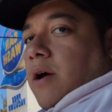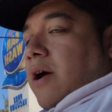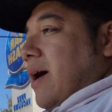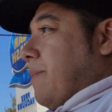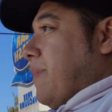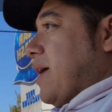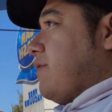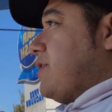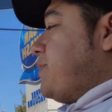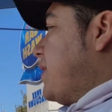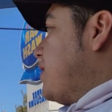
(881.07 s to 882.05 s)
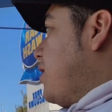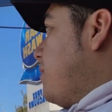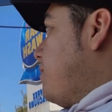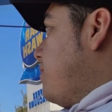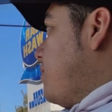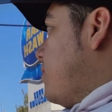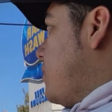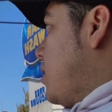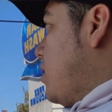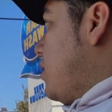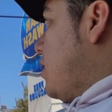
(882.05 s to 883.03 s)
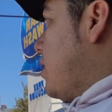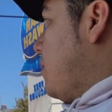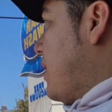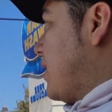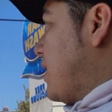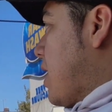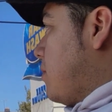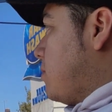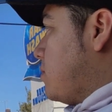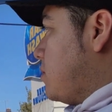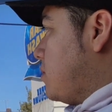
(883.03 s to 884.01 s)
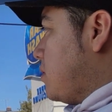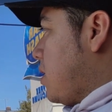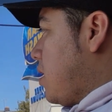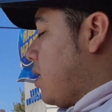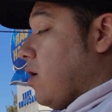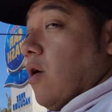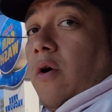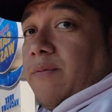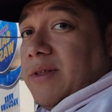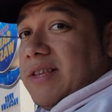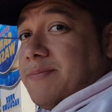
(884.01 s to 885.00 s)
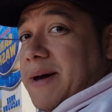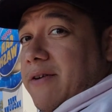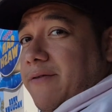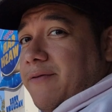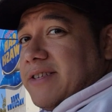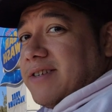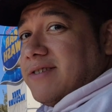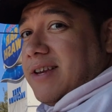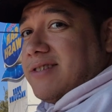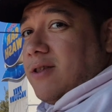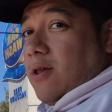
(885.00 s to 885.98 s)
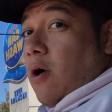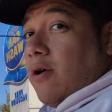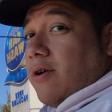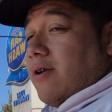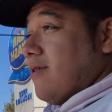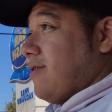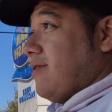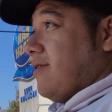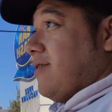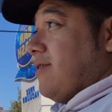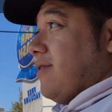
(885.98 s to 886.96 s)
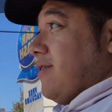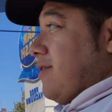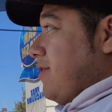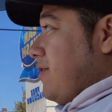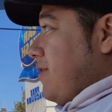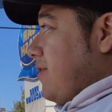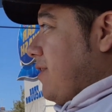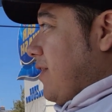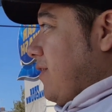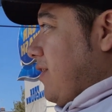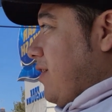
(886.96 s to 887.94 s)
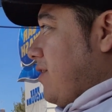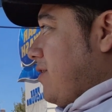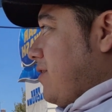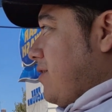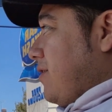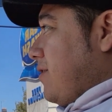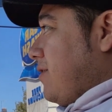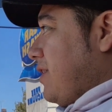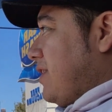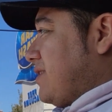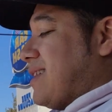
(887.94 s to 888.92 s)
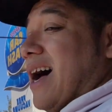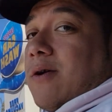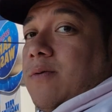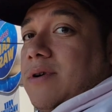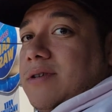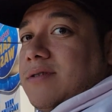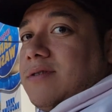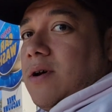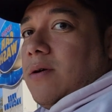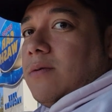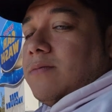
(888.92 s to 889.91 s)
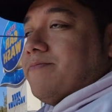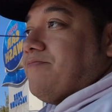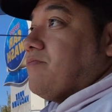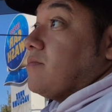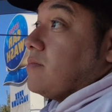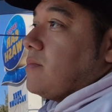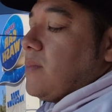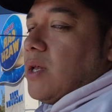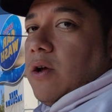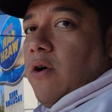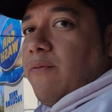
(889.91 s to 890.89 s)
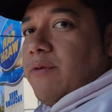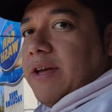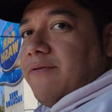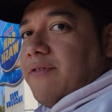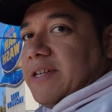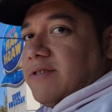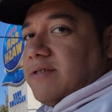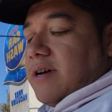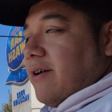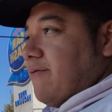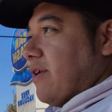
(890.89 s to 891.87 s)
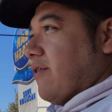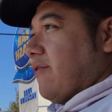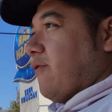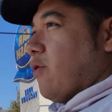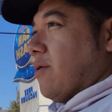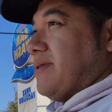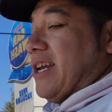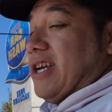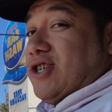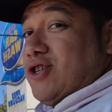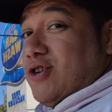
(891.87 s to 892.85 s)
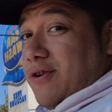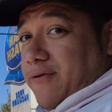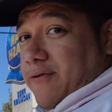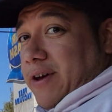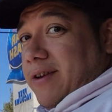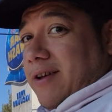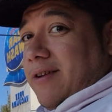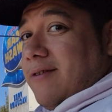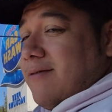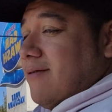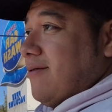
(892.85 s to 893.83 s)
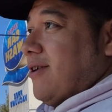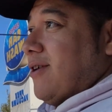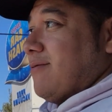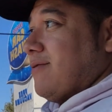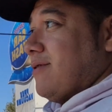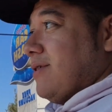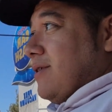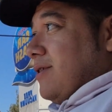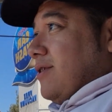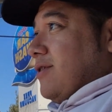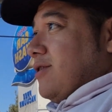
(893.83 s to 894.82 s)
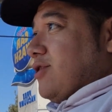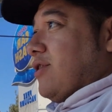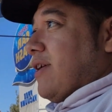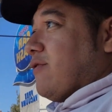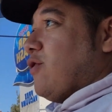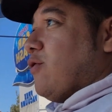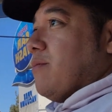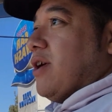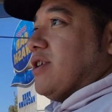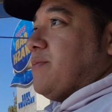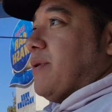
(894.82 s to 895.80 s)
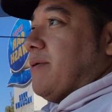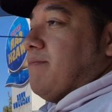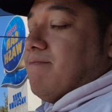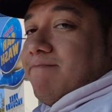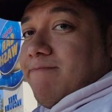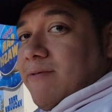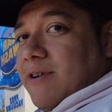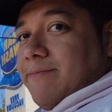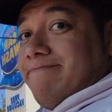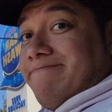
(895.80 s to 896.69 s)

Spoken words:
Alright, batteries picked up. Heading back now. Hopefully this battery fits, because it is longer than the stock one, so hopefully it fits. I read on the forum that it should fit, and shouldn't have to do much, but well,